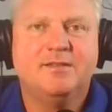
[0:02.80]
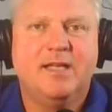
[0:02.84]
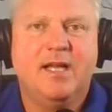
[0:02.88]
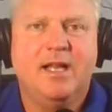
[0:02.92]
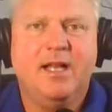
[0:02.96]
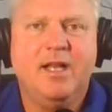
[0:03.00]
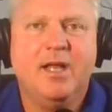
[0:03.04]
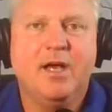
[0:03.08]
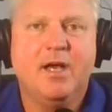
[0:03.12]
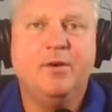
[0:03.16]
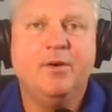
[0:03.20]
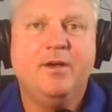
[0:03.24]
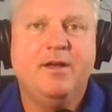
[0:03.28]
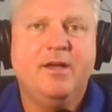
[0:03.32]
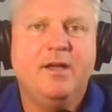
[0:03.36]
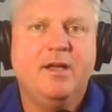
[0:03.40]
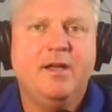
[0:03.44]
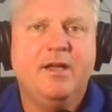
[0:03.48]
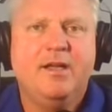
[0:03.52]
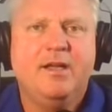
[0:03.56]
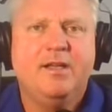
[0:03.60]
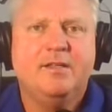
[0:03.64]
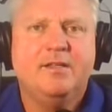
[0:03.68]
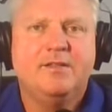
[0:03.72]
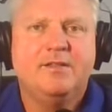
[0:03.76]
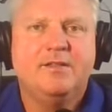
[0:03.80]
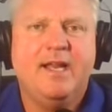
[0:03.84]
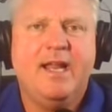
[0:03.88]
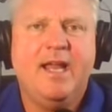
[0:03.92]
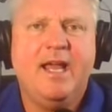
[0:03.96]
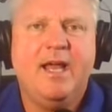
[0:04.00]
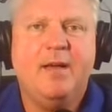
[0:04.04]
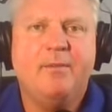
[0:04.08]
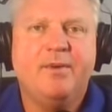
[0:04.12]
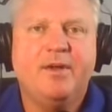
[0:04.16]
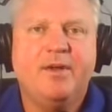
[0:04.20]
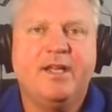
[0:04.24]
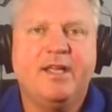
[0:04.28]
Hello.
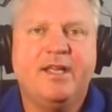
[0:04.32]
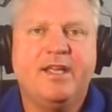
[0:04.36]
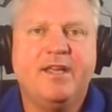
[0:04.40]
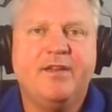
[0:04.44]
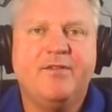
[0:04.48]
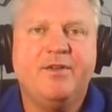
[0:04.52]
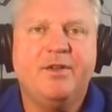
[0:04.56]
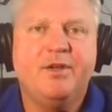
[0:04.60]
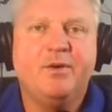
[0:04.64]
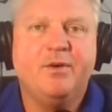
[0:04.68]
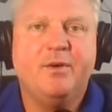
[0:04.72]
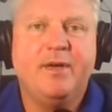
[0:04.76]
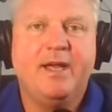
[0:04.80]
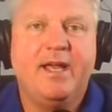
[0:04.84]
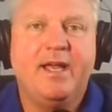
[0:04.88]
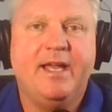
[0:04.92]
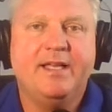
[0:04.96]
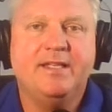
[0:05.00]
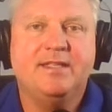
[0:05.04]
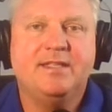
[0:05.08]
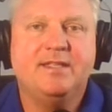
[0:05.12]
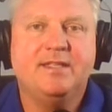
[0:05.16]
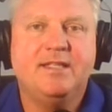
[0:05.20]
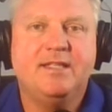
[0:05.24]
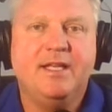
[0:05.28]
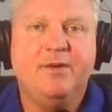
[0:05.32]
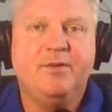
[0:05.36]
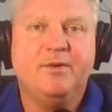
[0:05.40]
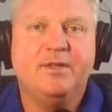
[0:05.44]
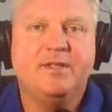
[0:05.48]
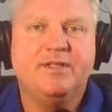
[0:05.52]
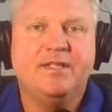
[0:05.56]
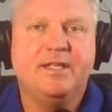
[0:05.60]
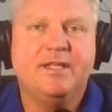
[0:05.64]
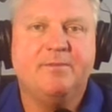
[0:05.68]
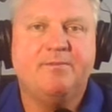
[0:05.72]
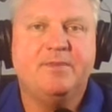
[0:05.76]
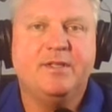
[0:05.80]
Today I'm going to give you a
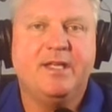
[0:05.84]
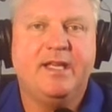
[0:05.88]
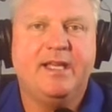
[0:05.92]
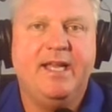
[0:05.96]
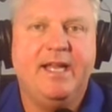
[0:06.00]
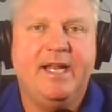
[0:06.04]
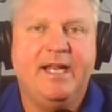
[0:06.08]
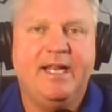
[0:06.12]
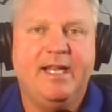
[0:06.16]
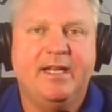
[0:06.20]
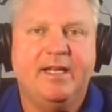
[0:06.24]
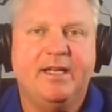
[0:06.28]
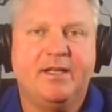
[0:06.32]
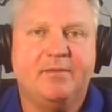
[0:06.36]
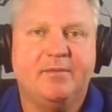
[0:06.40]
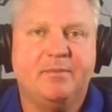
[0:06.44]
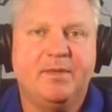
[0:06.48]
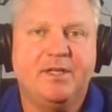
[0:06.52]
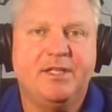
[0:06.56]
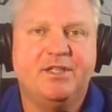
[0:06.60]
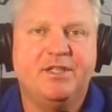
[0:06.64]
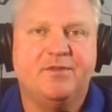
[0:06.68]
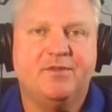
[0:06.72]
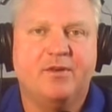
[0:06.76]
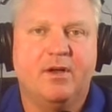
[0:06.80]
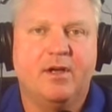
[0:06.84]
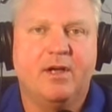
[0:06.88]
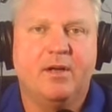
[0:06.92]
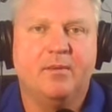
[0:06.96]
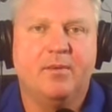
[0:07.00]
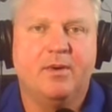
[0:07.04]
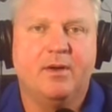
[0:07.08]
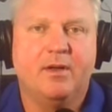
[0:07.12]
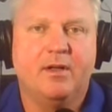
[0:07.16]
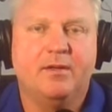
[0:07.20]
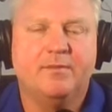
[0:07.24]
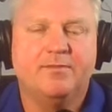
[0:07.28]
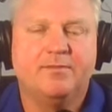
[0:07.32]
secret tip to hitting in beach
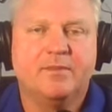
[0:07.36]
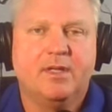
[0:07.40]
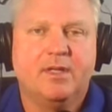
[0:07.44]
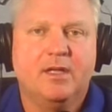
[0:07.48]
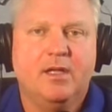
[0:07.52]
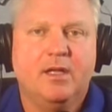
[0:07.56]
volleyball.